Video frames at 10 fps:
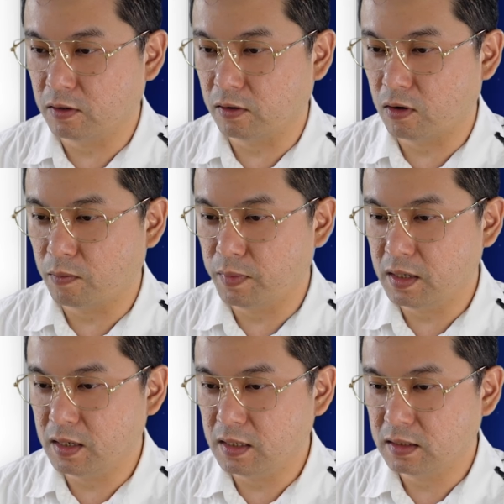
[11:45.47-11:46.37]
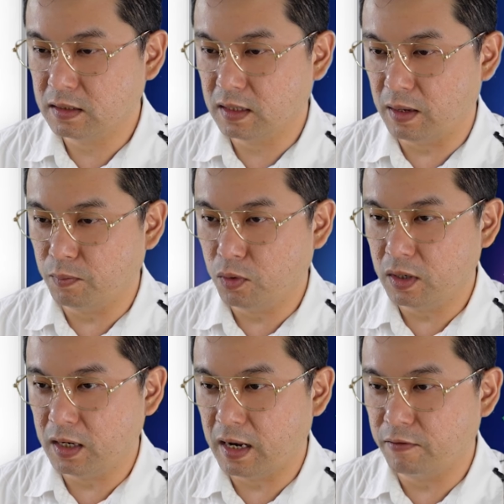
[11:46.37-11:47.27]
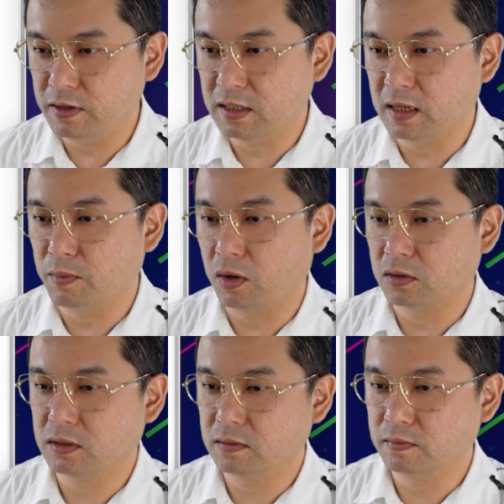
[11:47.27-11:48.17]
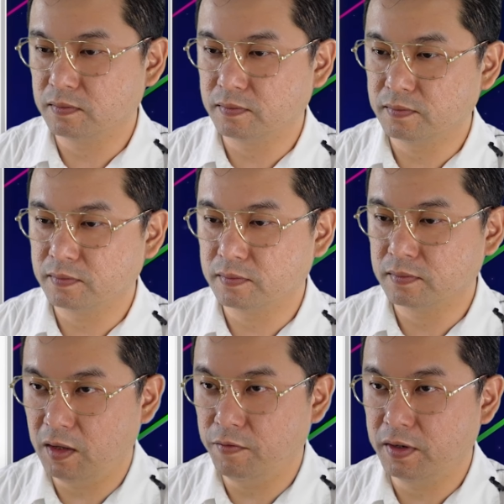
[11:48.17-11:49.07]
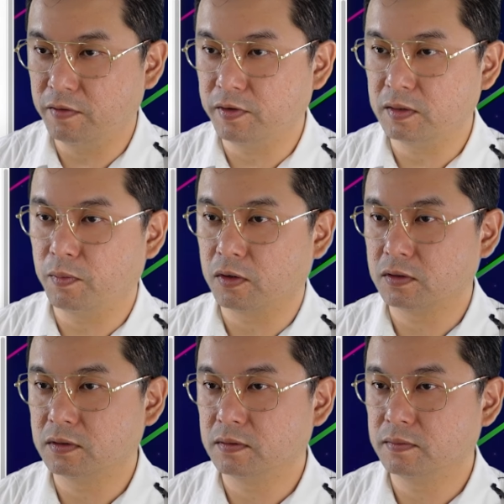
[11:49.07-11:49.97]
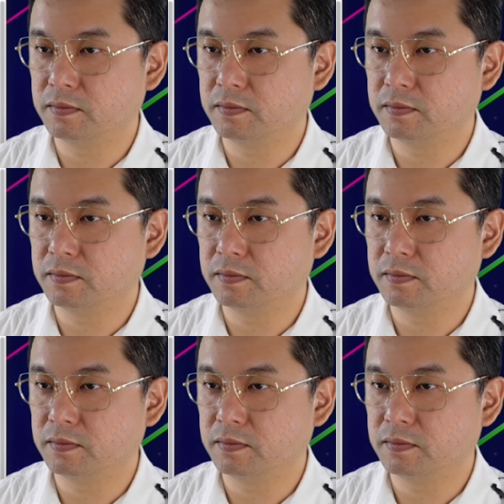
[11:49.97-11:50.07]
going to copy this and put in every single box, even the first box.